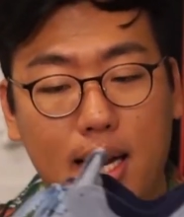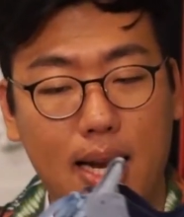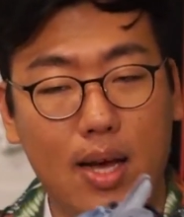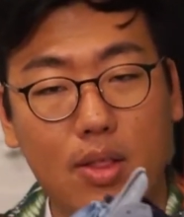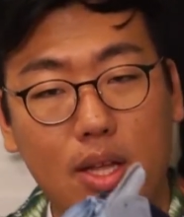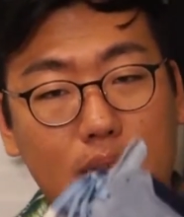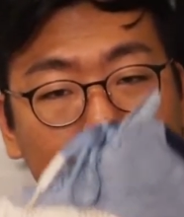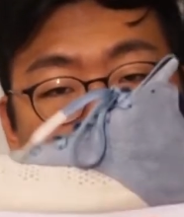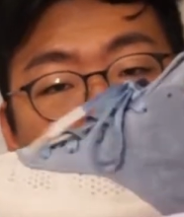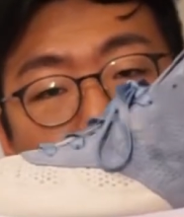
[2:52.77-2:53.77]
Now that
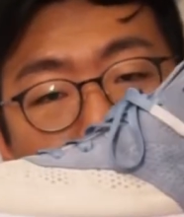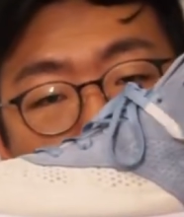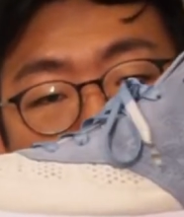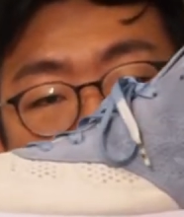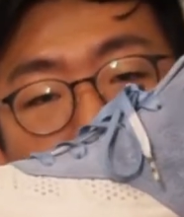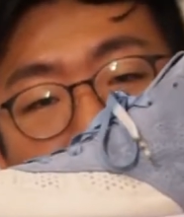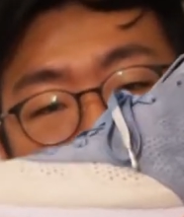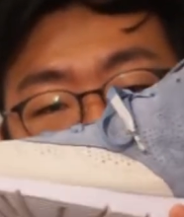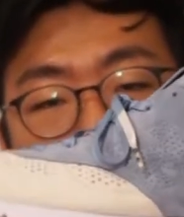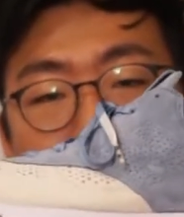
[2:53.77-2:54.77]
you can actually buy
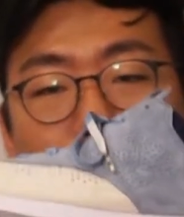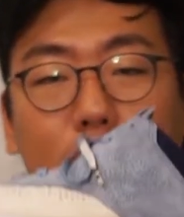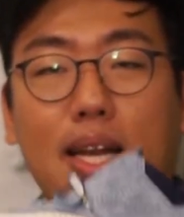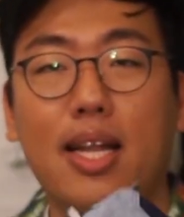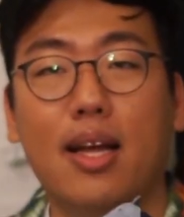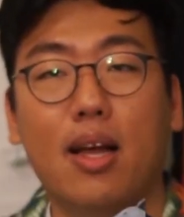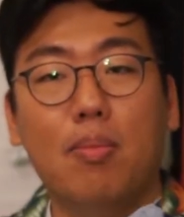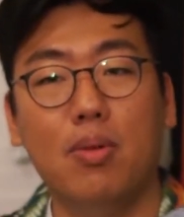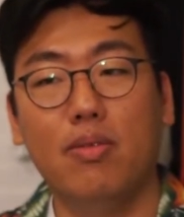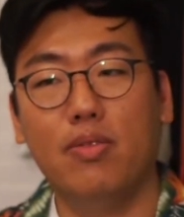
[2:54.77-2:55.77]
this silhouette in a
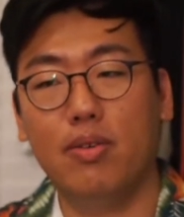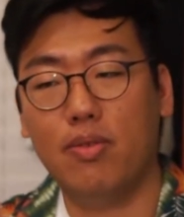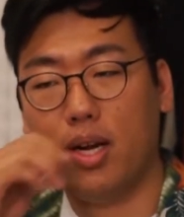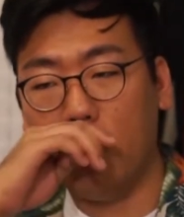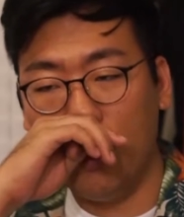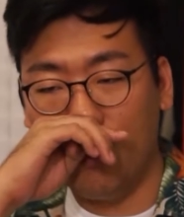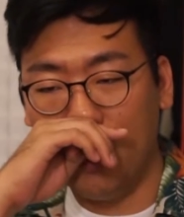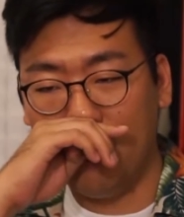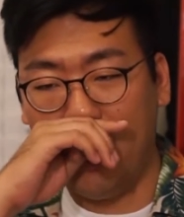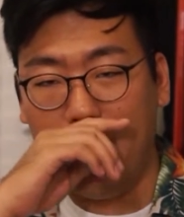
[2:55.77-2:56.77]
couple of different
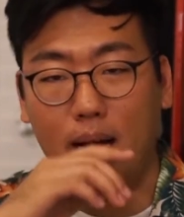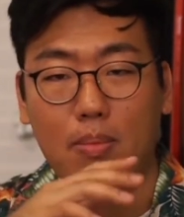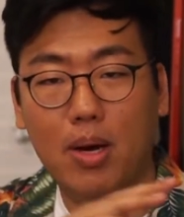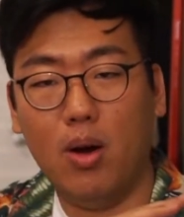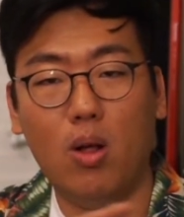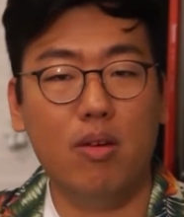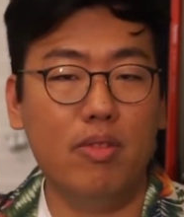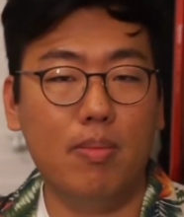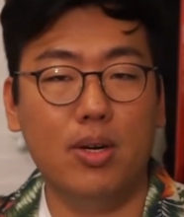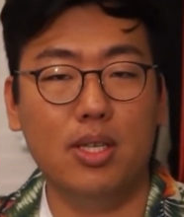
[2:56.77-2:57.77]
colorways right now, but all of
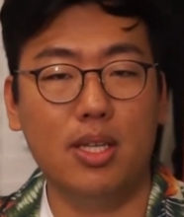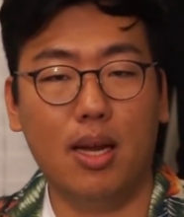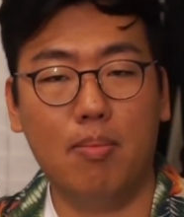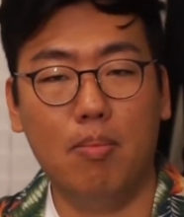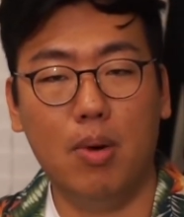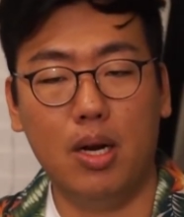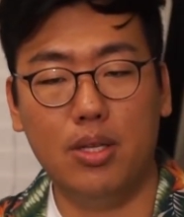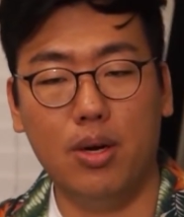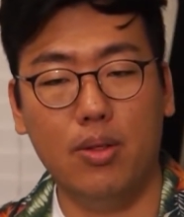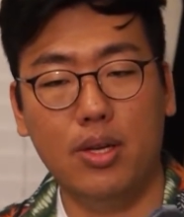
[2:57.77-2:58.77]
them are just like
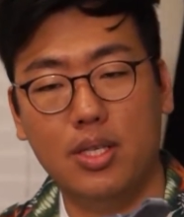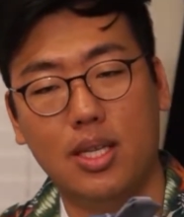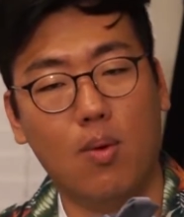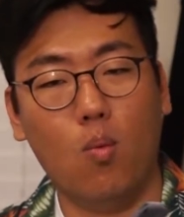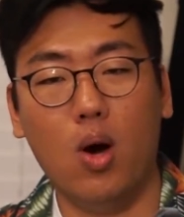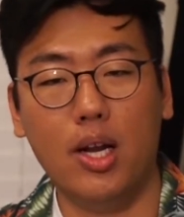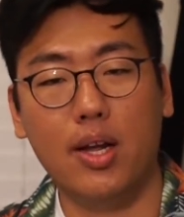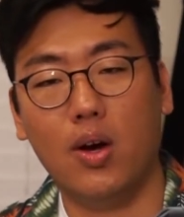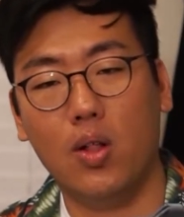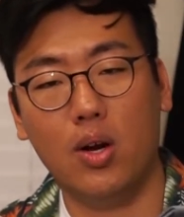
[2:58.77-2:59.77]
monotone. They're just like one
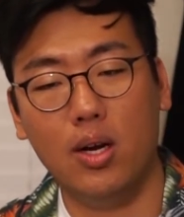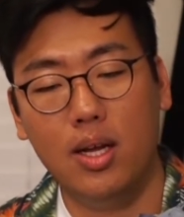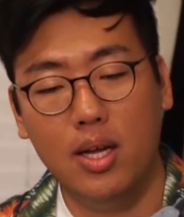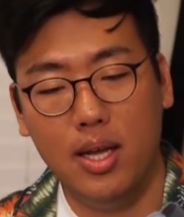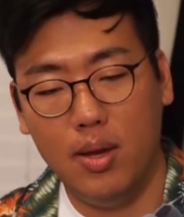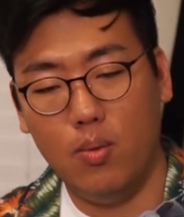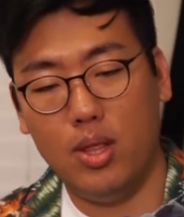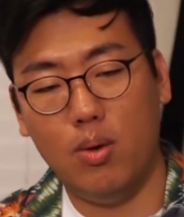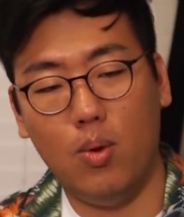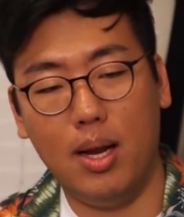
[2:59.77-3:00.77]
color
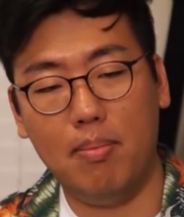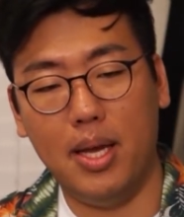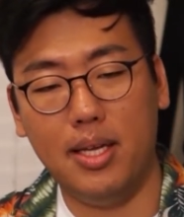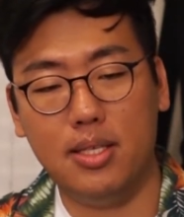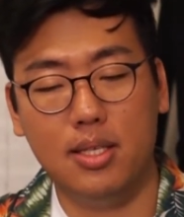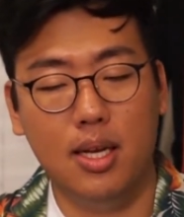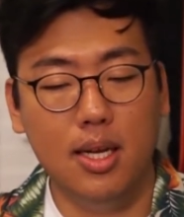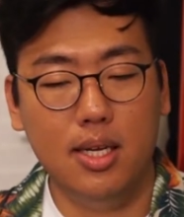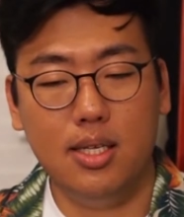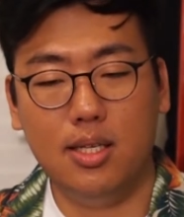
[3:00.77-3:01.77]
with the white base,
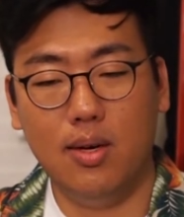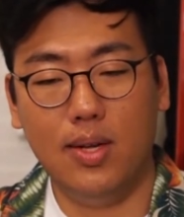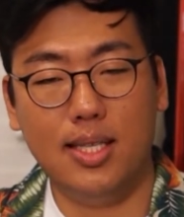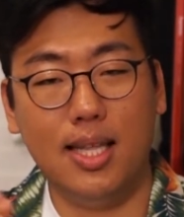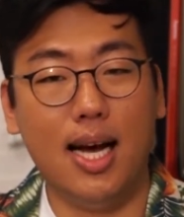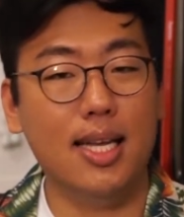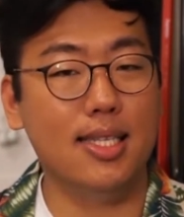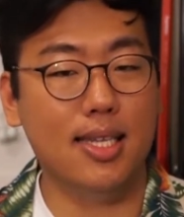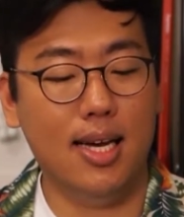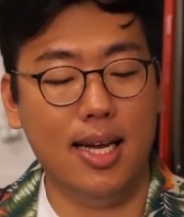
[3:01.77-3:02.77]
so it's not
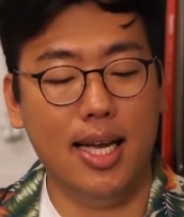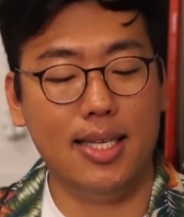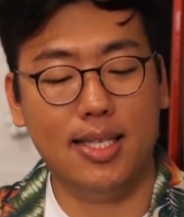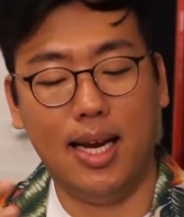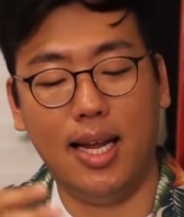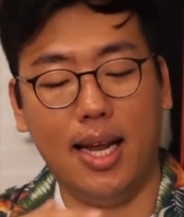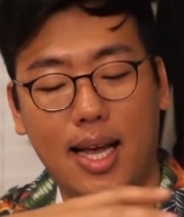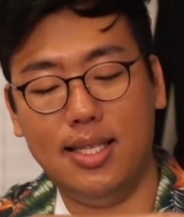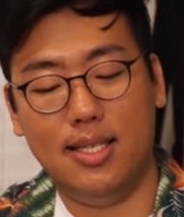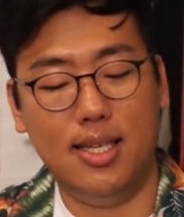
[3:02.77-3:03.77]
as exciting
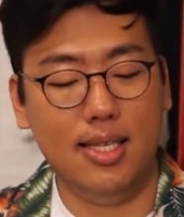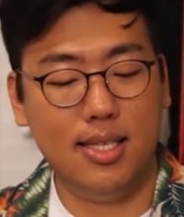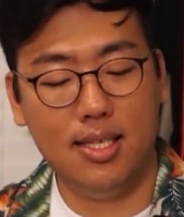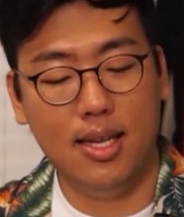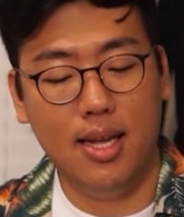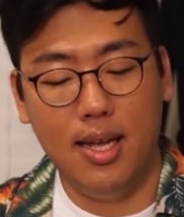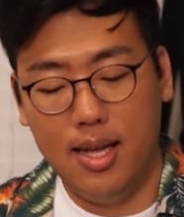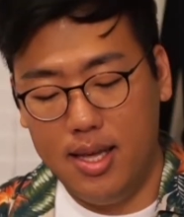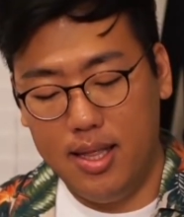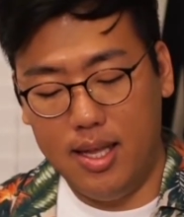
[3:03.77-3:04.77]
as this.
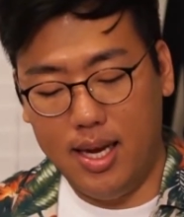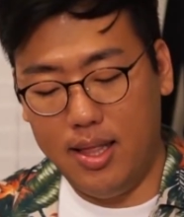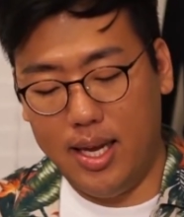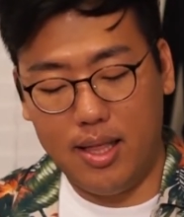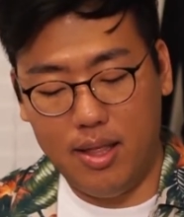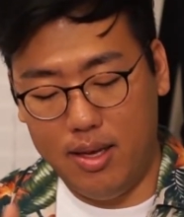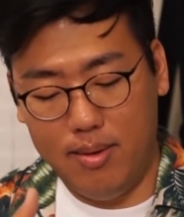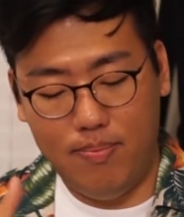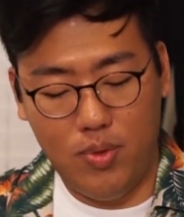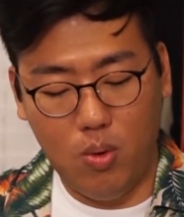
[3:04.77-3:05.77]
I like
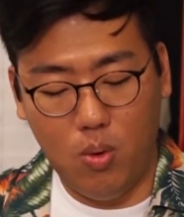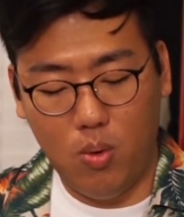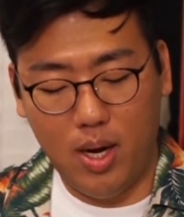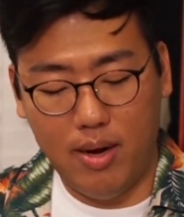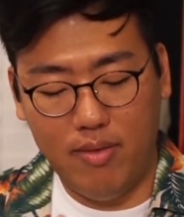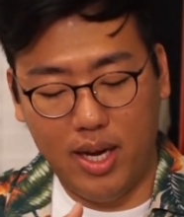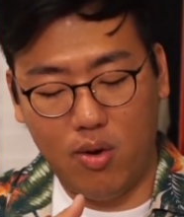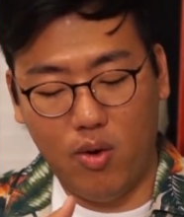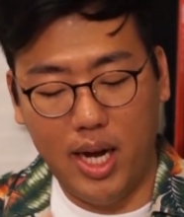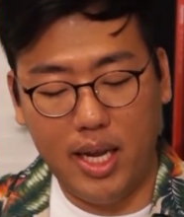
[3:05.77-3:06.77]
the whole kind of like
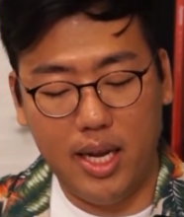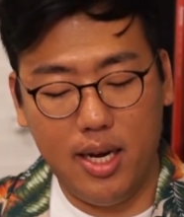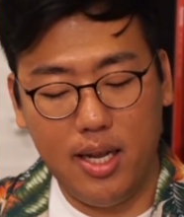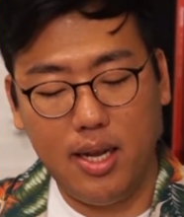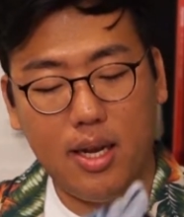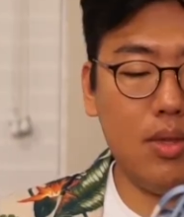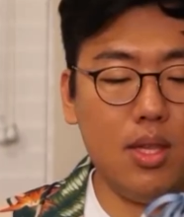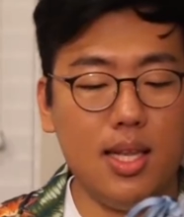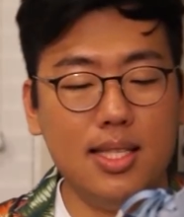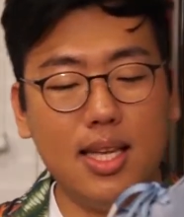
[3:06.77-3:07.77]
gradient.
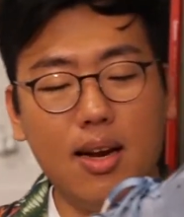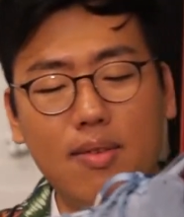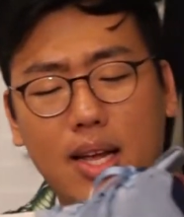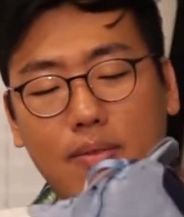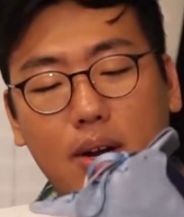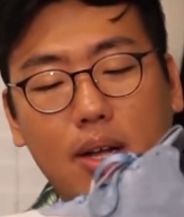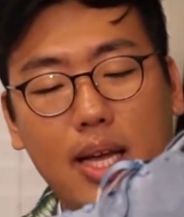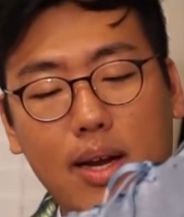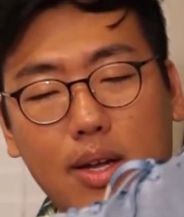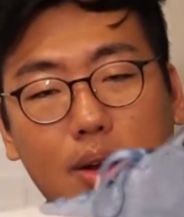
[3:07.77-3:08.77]
It's kind of like a very
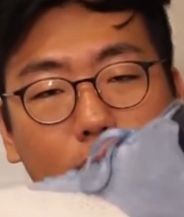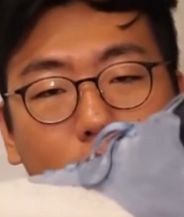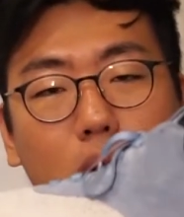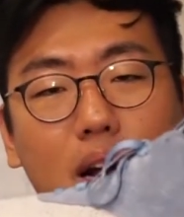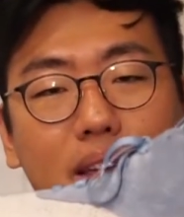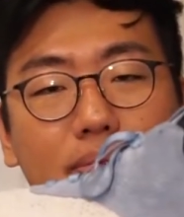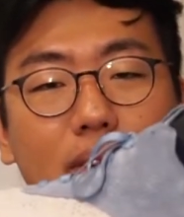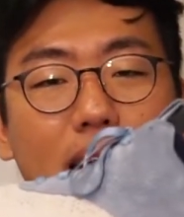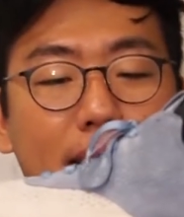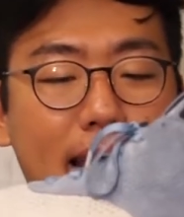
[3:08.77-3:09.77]
like, you know, Ronnie
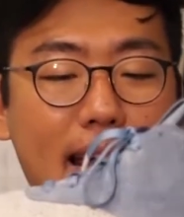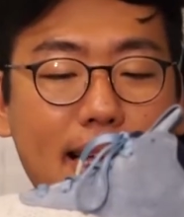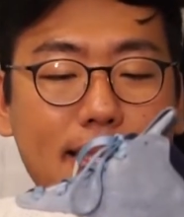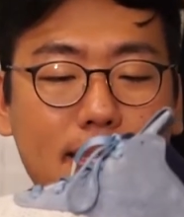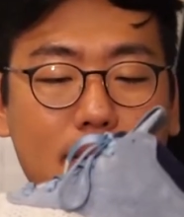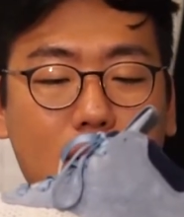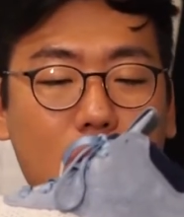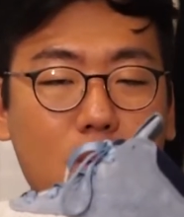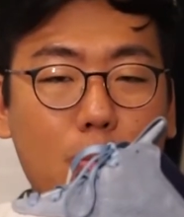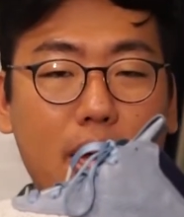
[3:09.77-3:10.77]
Feig-esque
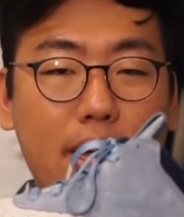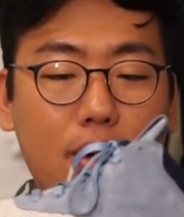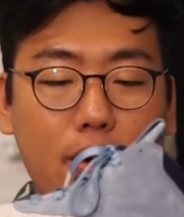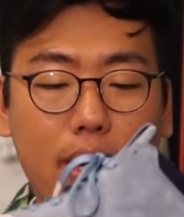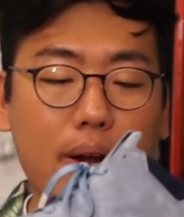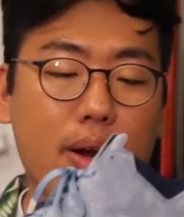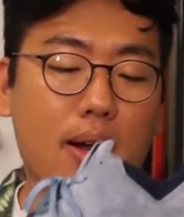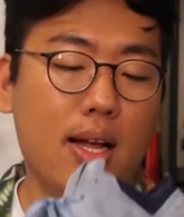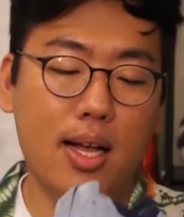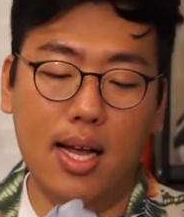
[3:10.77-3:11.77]
colorway going
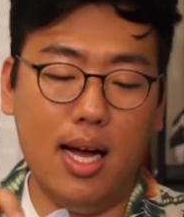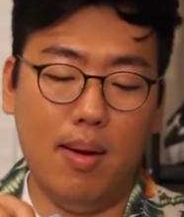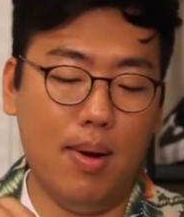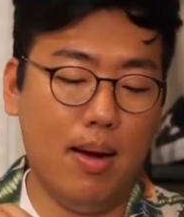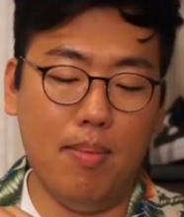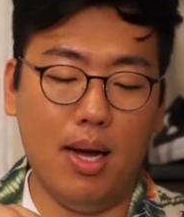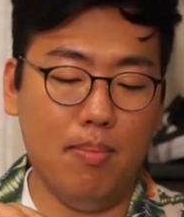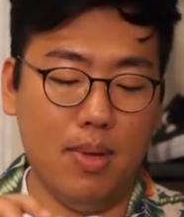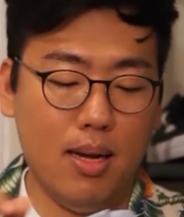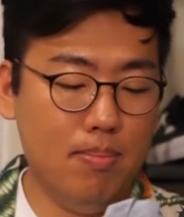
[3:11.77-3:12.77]
here.
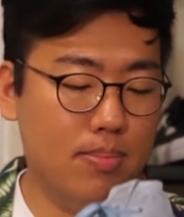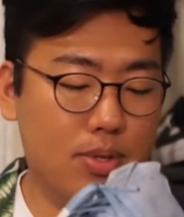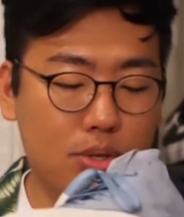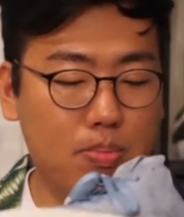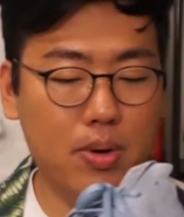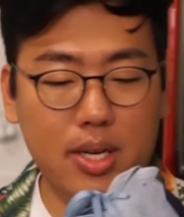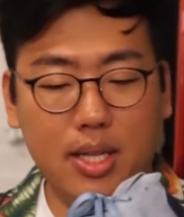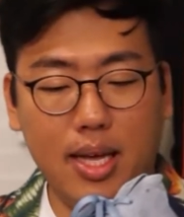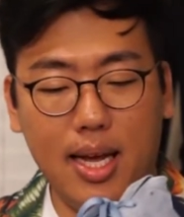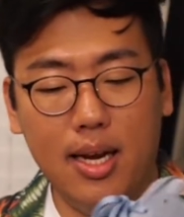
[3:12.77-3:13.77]
I'm super
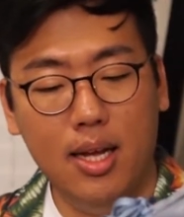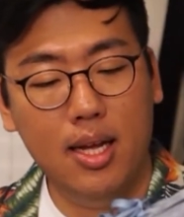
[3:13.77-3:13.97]
into that.